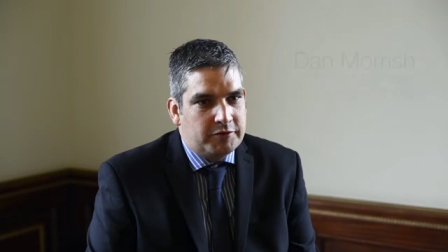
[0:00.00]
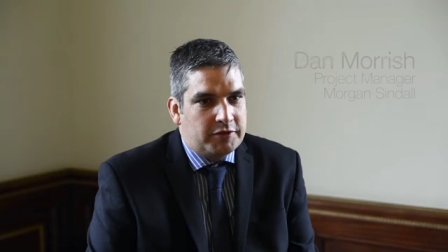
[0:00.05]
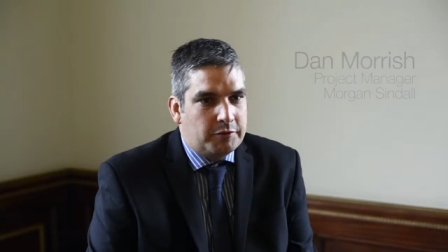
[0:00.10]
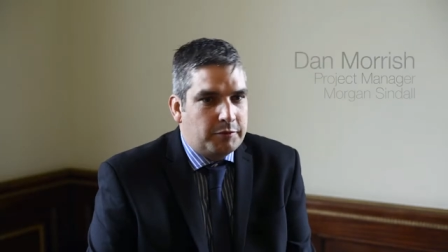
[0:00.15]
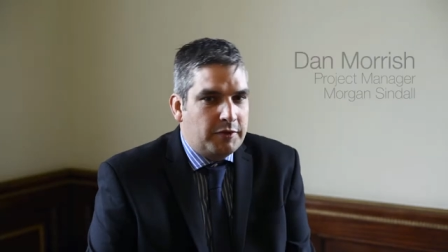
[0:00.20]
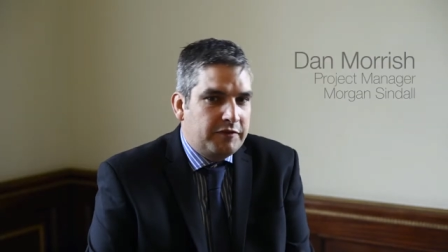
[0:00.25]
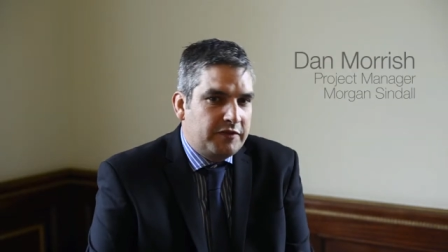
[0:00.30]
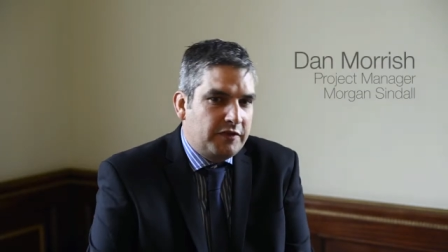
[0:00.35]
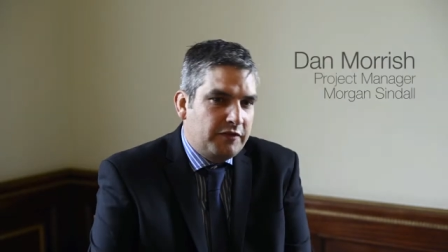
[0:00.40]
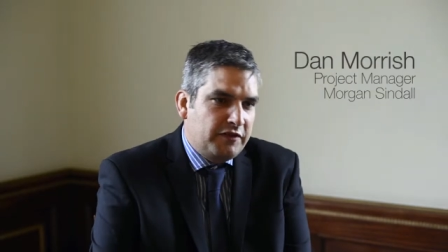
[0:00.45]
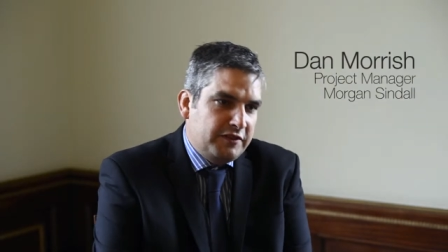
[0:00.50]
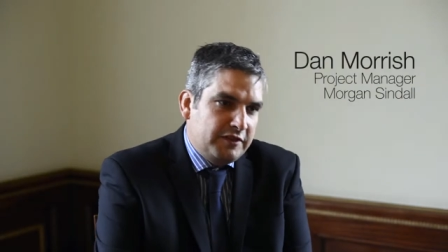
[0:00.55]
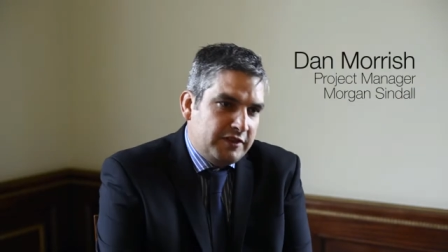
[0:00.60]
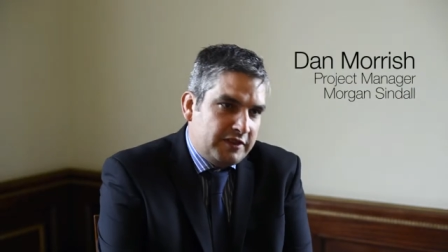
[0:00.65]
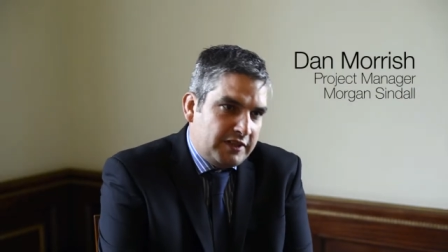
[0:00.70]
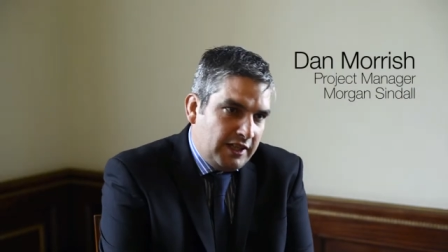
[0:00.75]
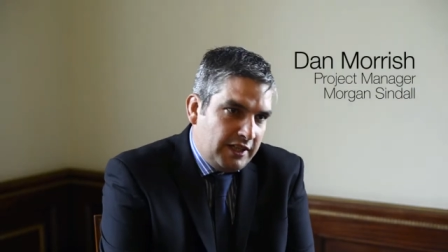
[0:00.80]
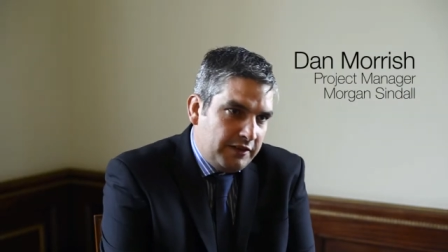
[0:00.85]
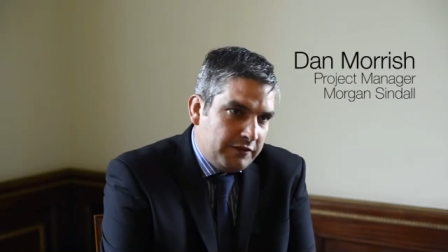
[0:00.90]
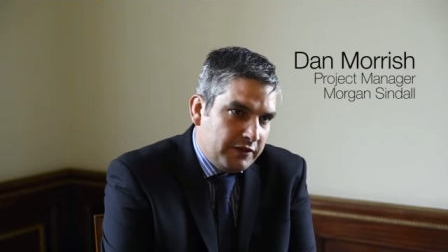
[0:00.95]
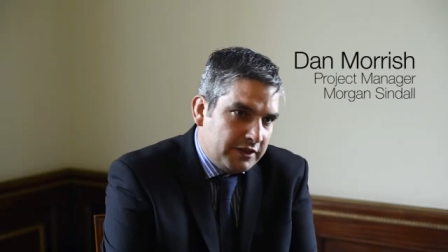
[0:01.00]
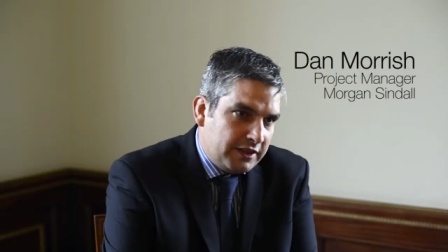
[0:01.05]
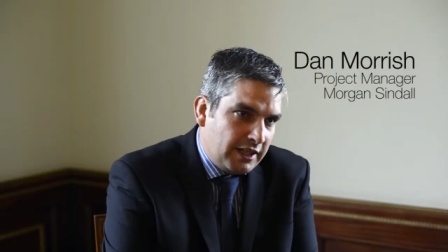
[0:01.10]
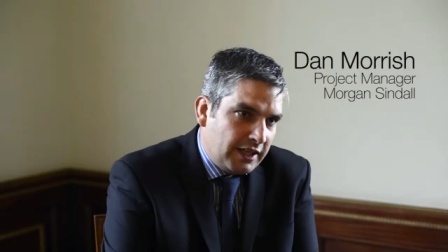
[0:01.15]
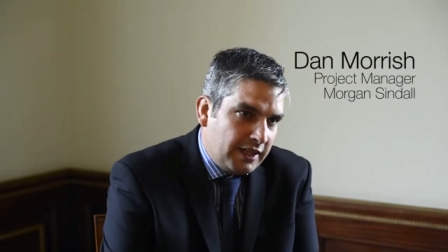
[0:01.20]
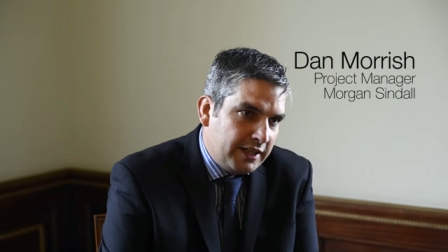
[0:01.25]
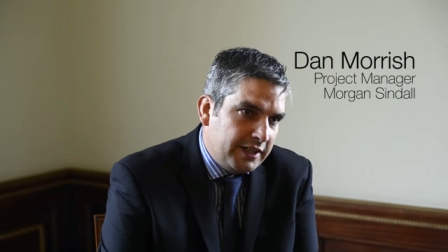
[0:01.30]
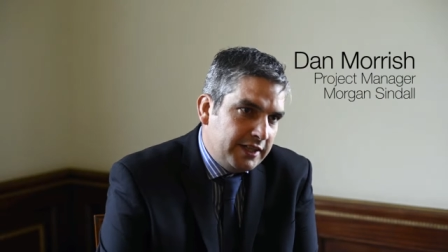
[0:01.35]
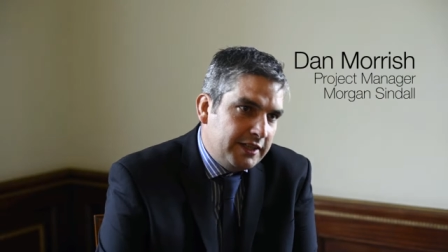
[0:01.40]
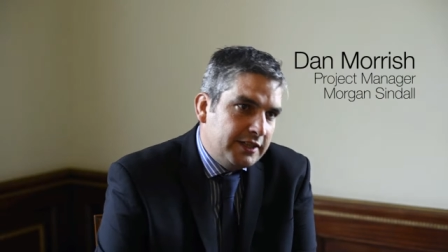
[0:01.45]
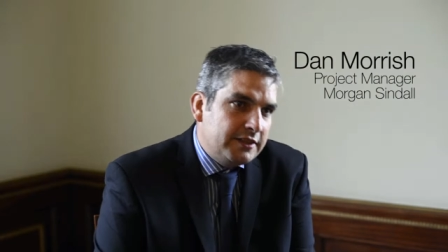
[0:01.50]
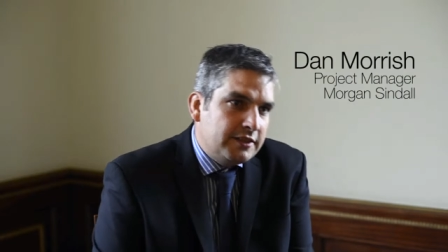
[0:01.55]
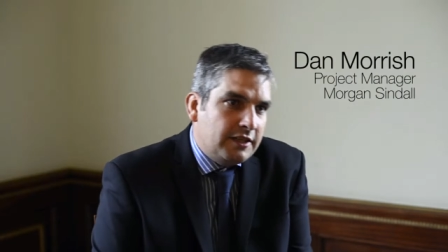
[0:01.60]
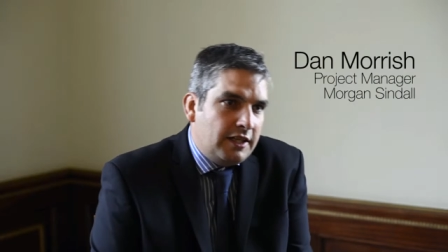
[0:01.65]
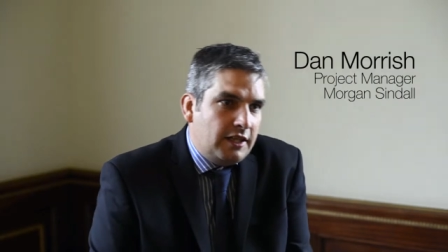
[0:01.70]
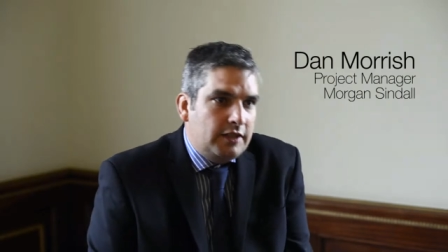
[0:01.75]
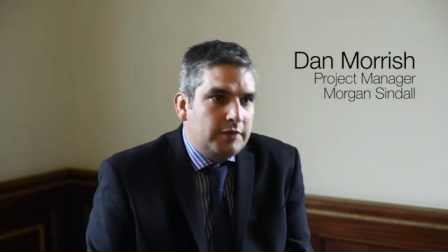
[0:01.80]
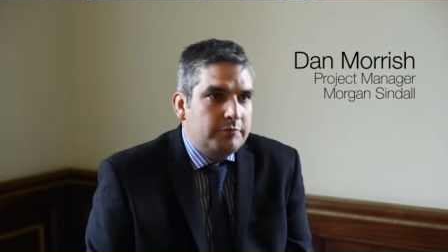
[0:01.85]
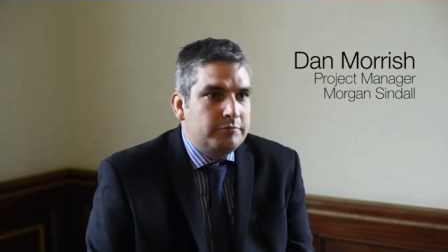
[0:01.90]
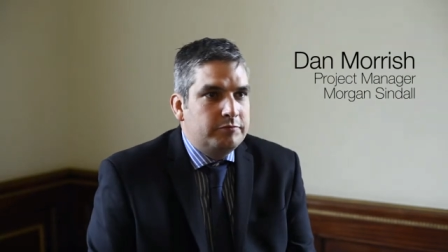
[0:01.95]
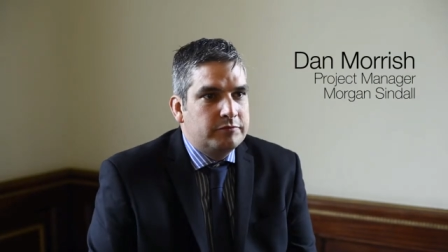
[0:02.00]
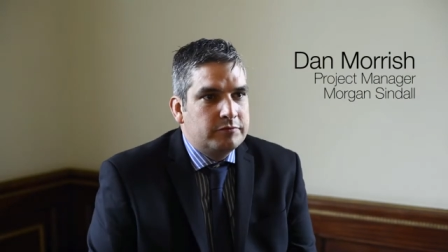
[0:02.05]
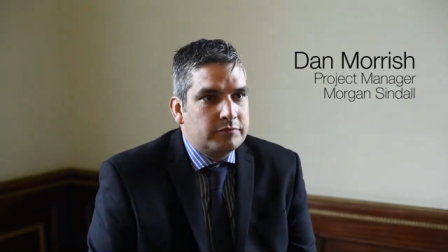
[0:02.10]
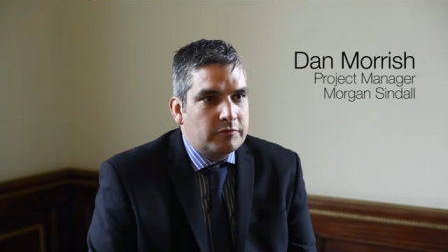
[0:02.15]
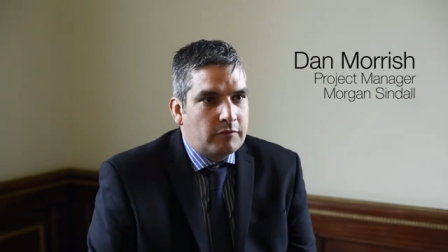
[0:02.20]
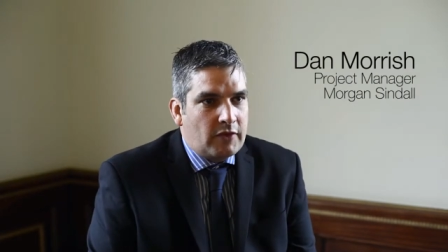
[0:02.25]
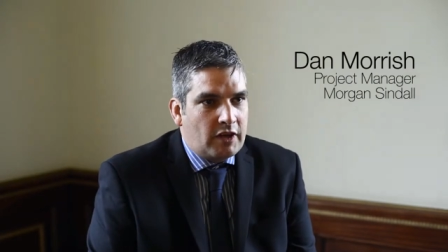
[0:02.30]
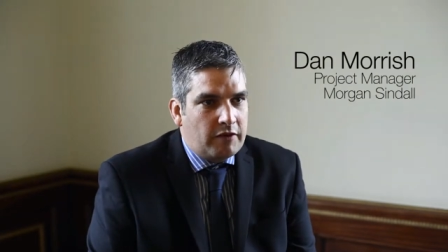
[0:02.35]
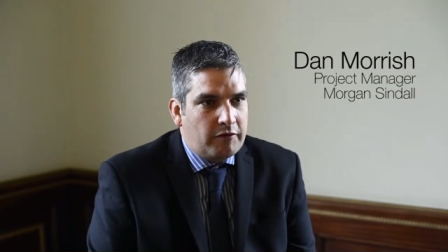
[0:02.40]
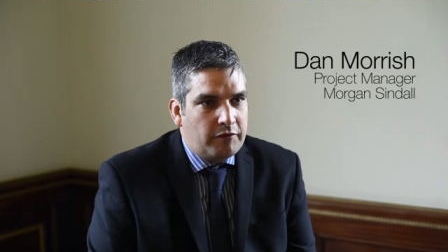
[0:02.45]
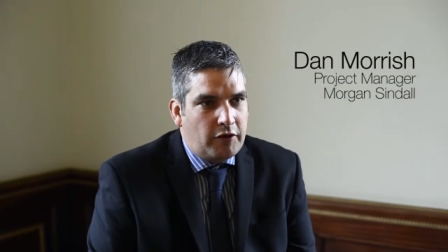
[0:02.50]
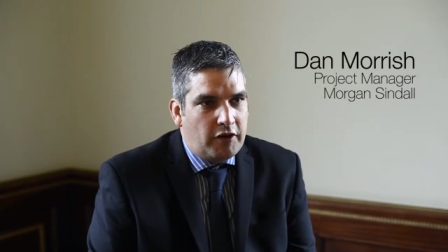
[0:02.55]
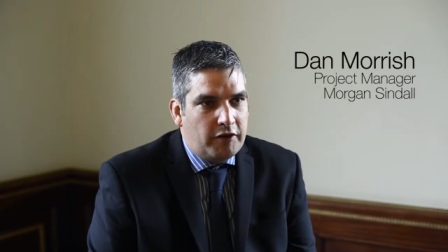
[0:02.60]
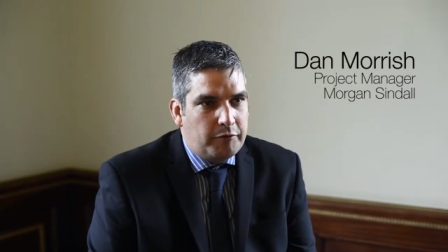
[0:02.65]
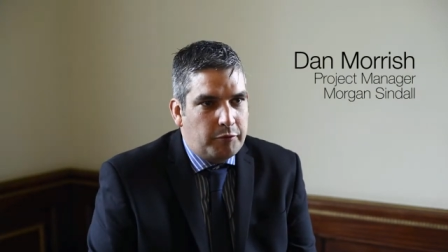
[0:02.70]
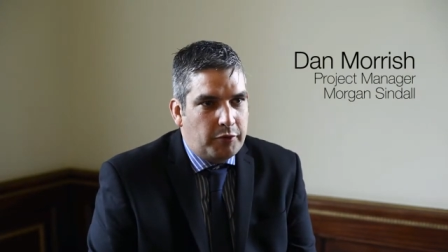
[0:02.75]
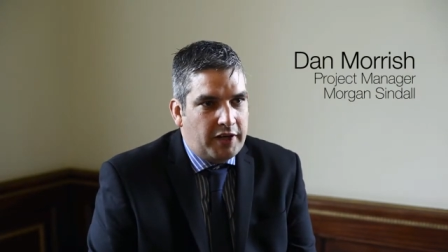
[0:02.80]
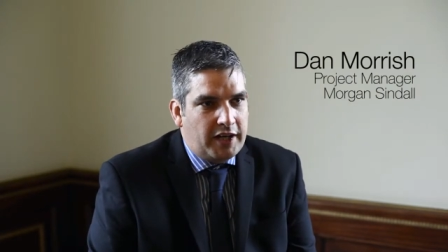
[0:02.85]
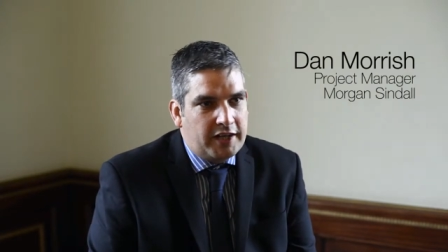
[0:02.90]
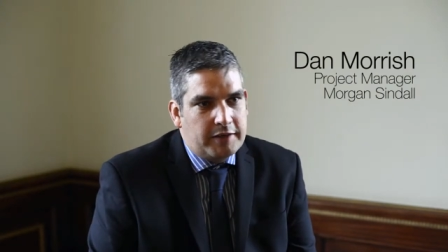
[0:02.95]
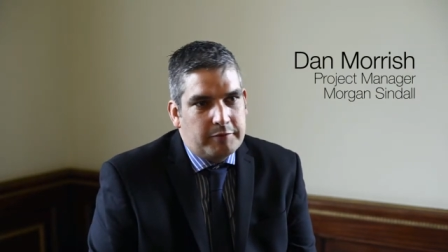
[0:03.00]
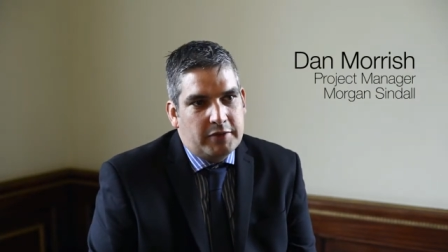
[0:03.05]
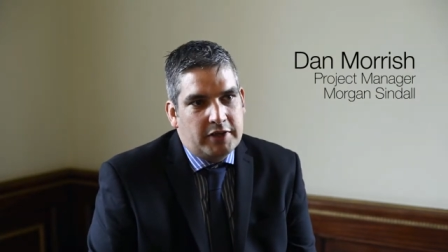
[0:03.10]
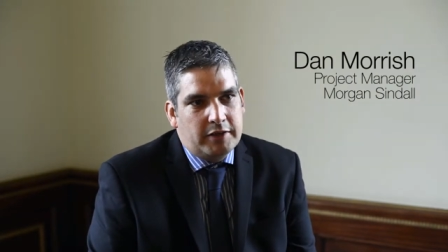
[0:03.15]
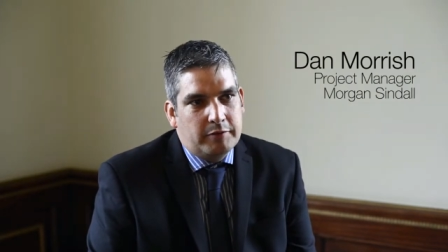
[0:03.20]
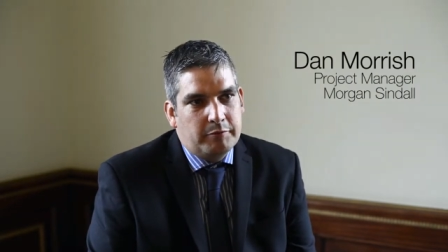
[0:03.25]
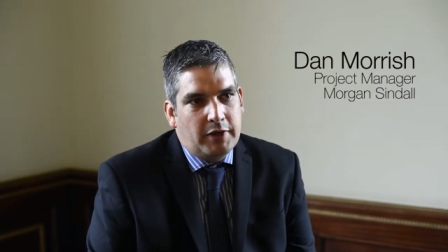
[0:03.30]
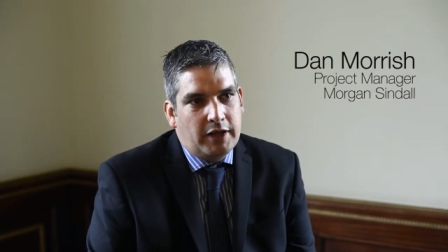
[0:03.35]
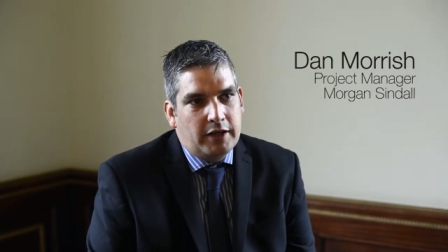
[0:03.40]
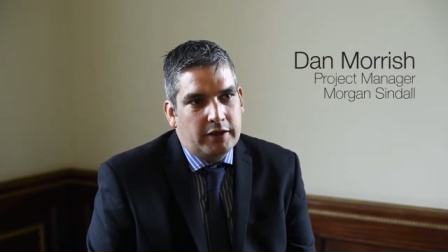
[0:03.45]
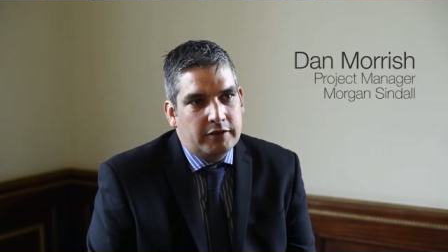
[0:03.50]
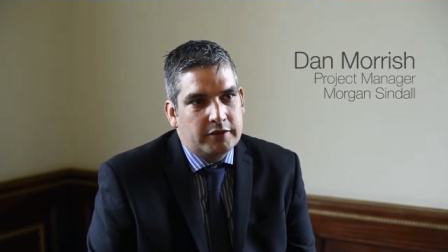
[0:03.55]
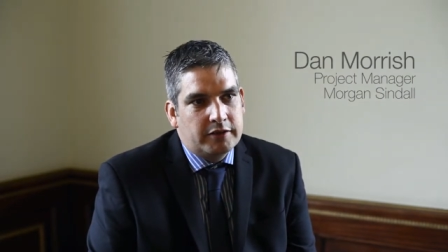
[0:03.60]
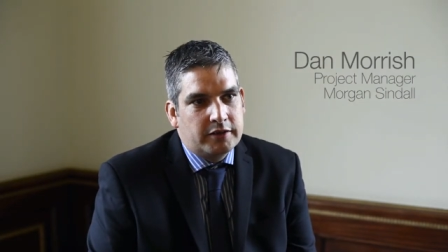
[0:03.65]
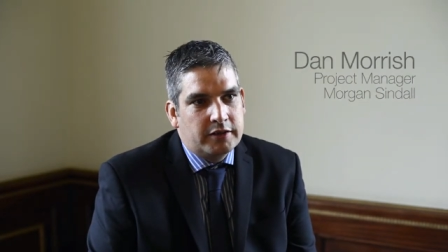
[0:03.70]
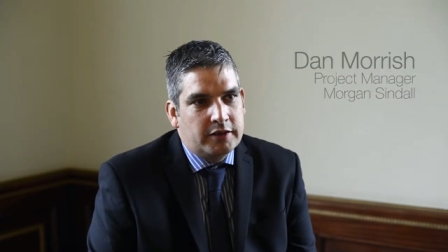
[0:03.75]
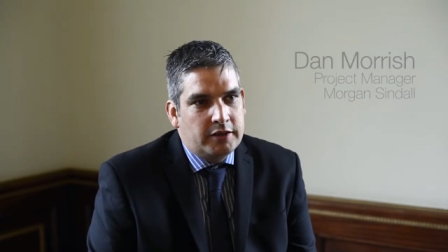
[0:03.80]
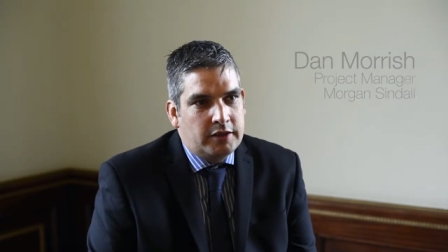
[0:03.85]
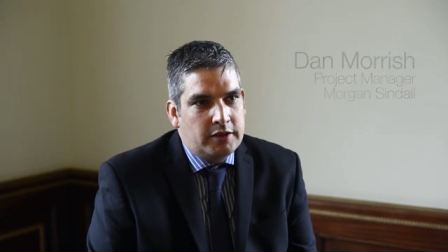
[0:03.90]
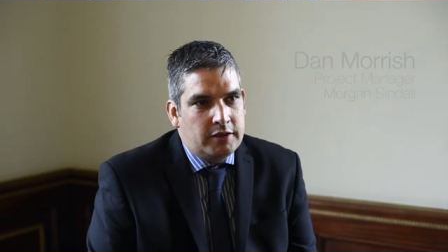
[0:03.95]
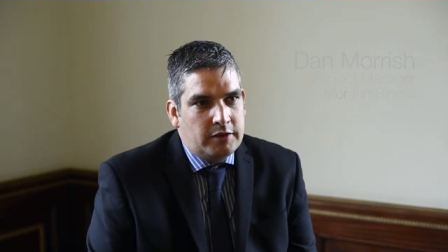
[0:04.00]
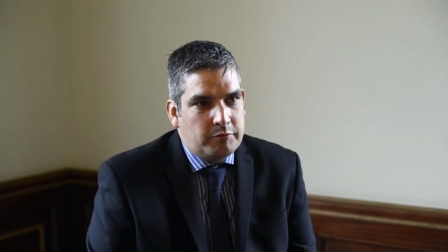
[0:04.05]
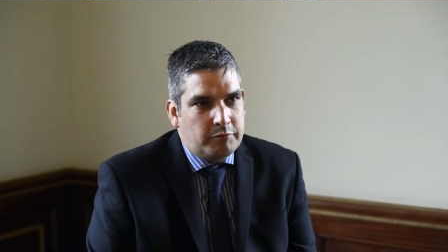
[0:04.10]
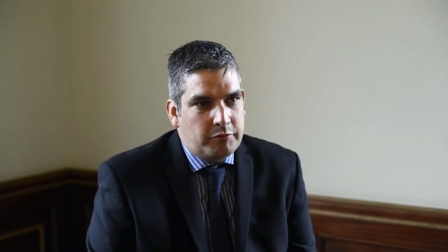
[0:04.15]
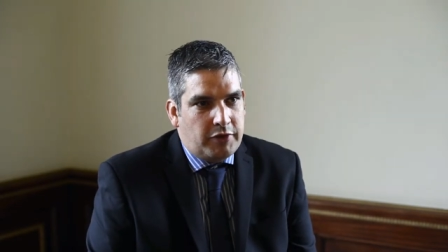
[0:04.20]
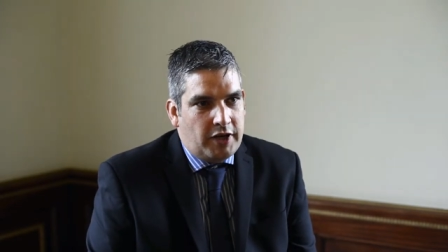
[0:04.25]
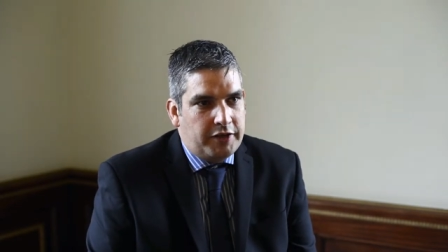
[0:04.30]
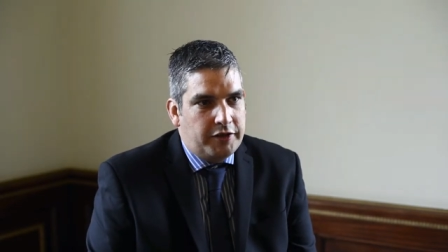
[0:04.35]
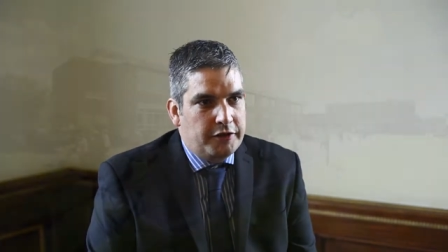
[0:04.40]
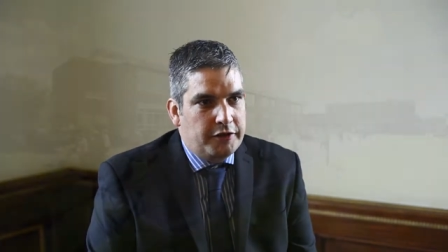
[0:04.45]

So we've de- delivered a um, 5.8 million pound brand